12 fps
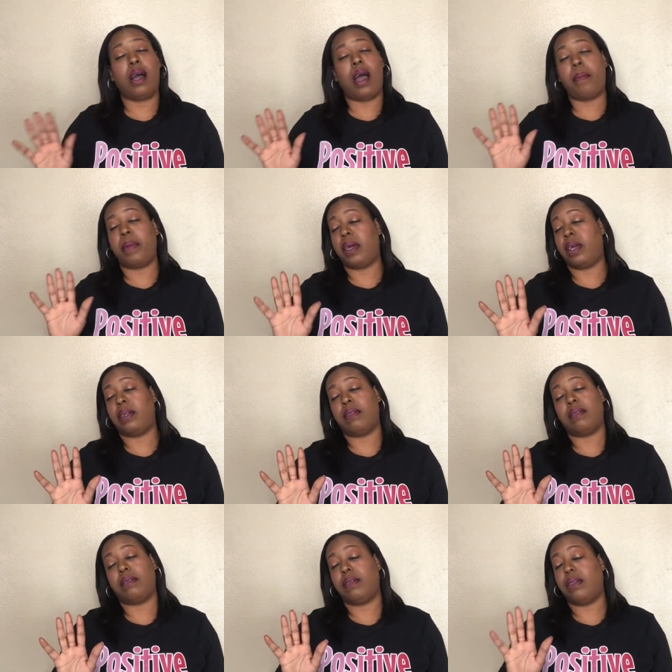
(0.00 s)
I
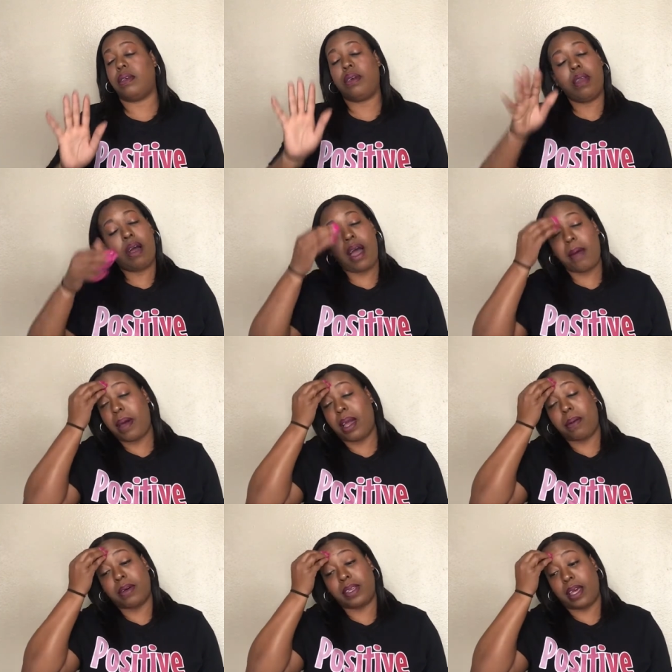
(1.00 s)
mean, you know, I'm not
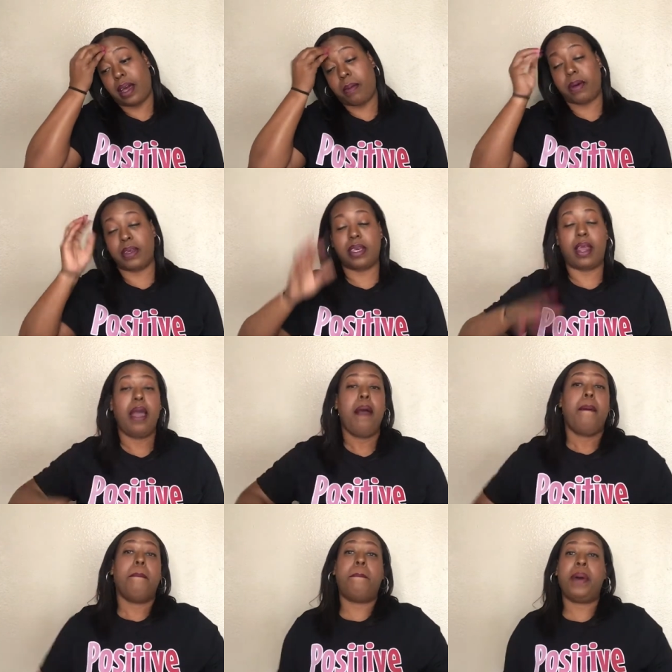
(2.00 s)
even gonna say that. I'm not gonna say that.
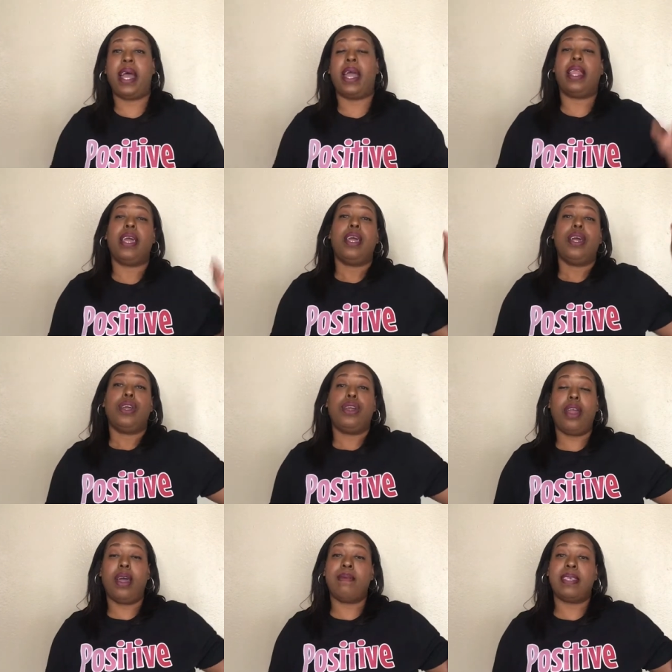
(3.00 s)
But
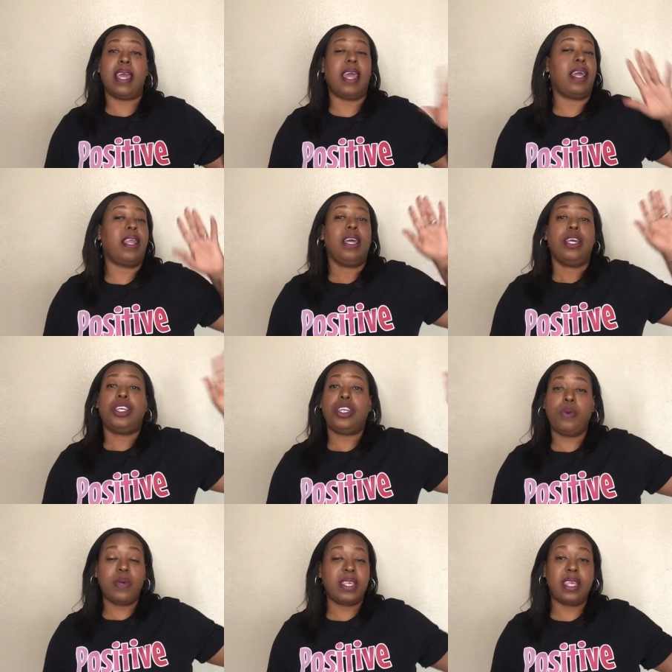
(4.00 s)
you know what I'm saying?
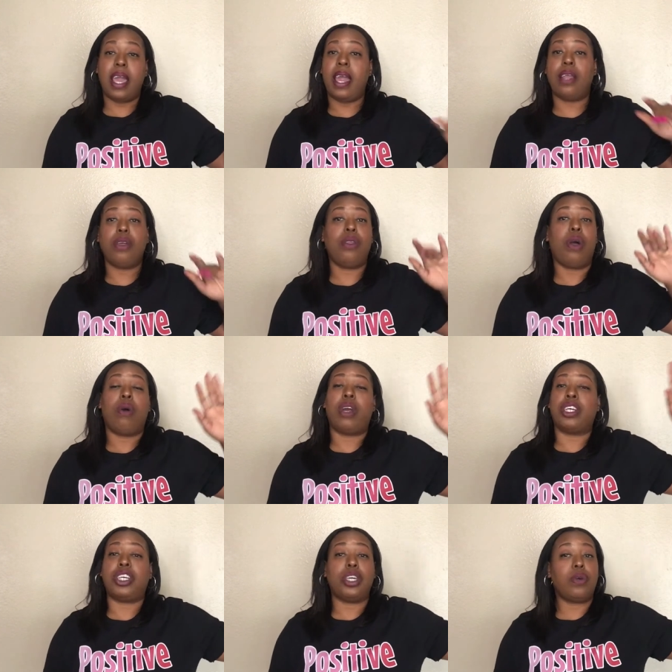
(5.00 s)
She was saying, you know,
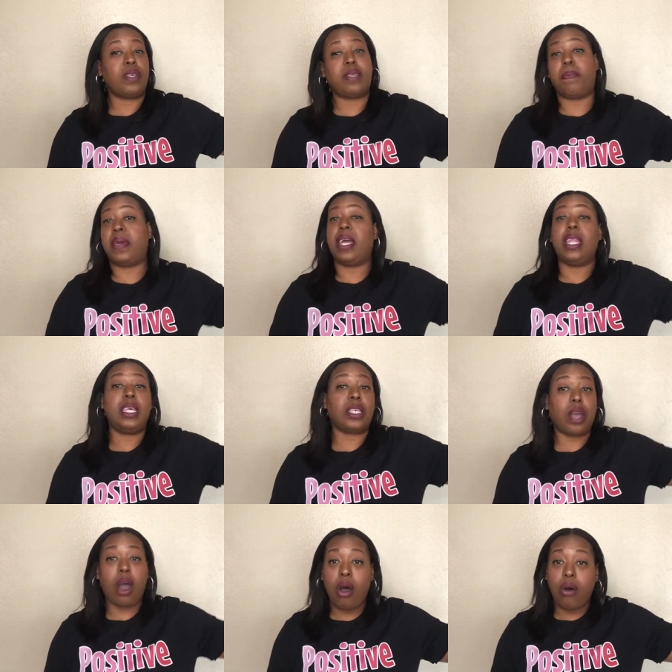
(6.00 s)
because she used to be in this
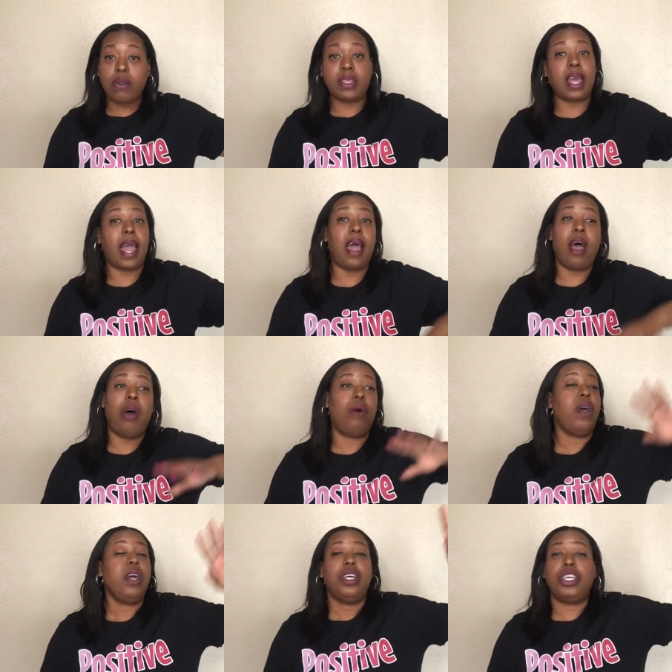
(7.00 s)
cult,
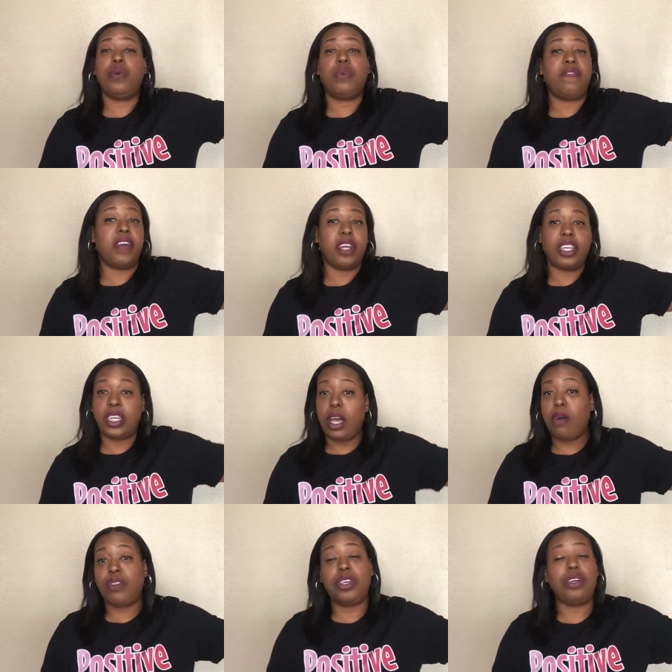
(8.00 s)
how she was very
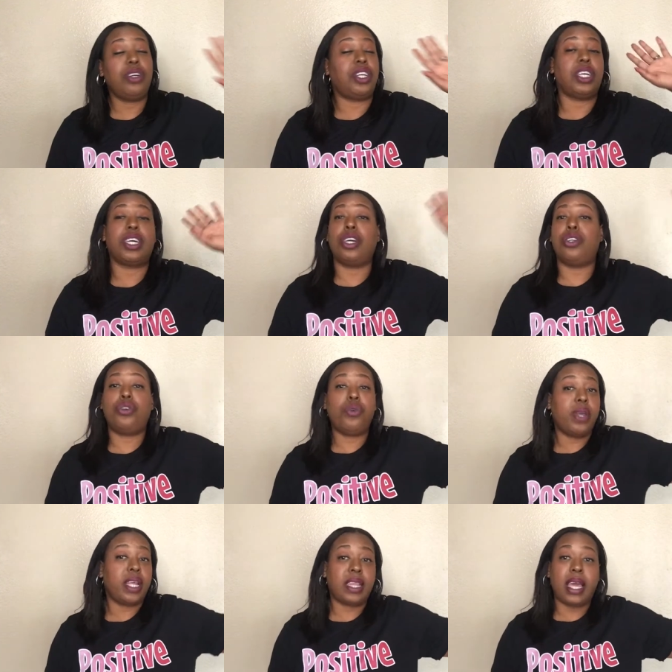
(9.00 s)
sheltered, she couldn't do
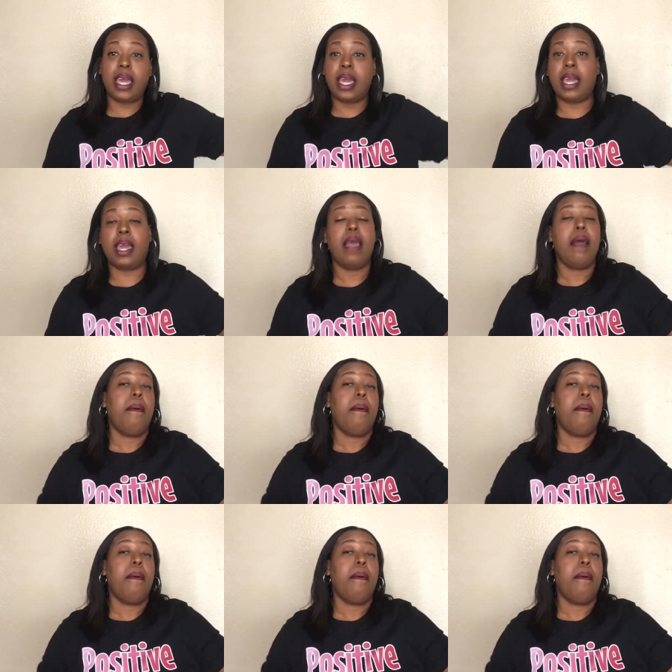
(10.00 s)
anything,